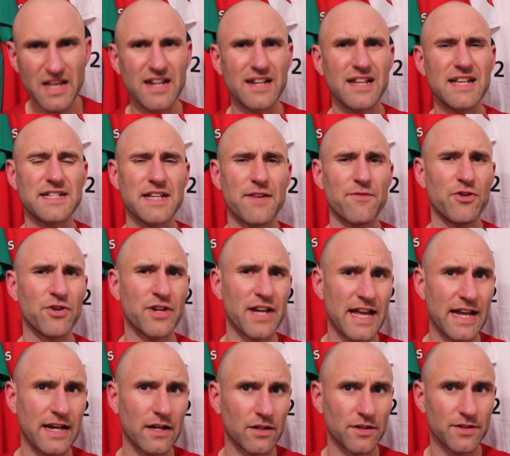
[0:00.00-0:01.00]
Let's have a look at
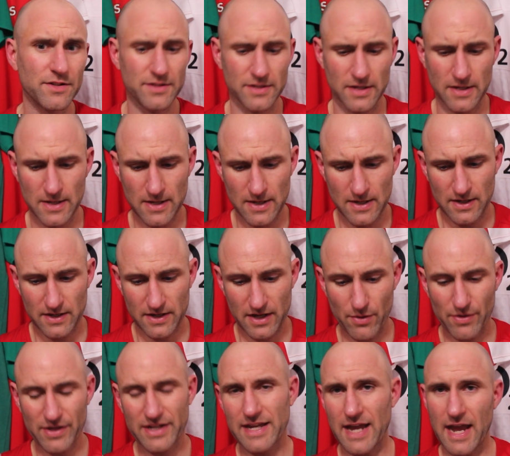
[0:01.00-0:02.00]
England.
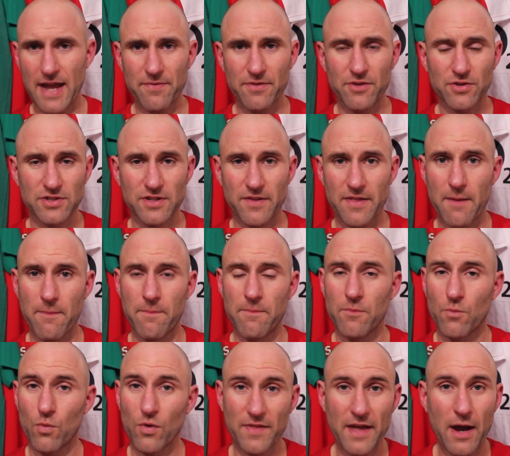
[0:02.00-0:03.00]
Now again, looks like they're
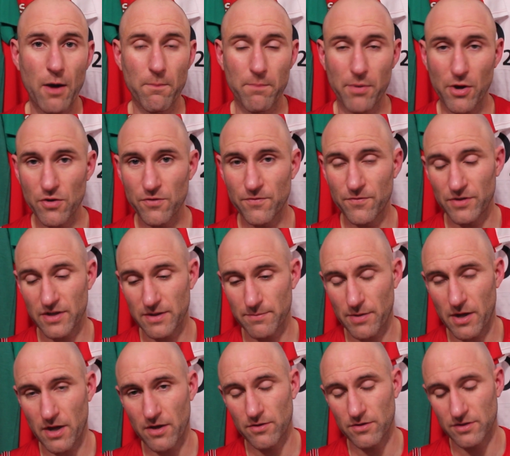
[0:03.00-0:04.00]
without both
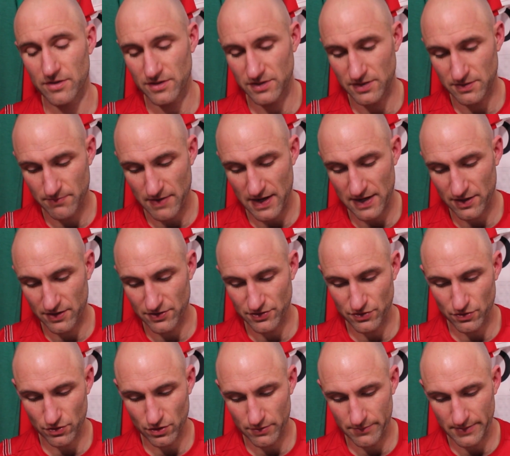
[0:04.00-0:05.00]
Vunipolas. Mako's
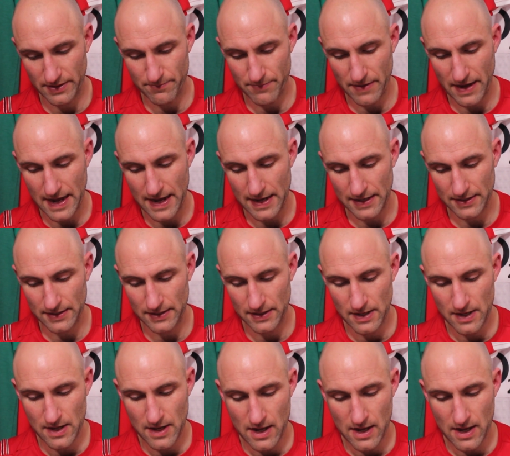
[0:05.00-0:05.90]
not going to be back.